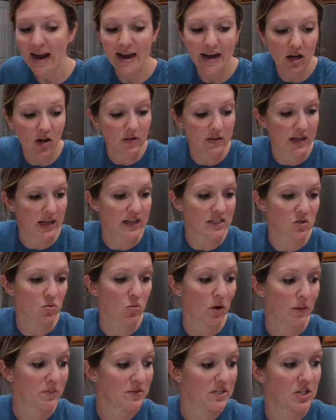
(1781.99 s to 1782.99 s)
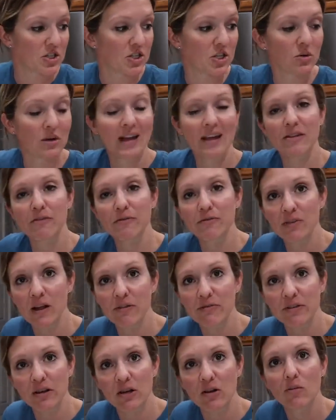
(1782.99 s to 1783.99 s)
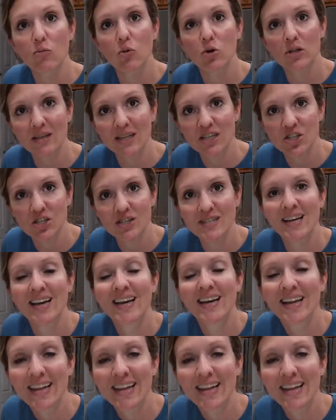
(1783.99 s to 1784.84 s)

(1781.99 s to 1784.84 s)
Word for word: air that gets whipped into it and the fluffier and more delicious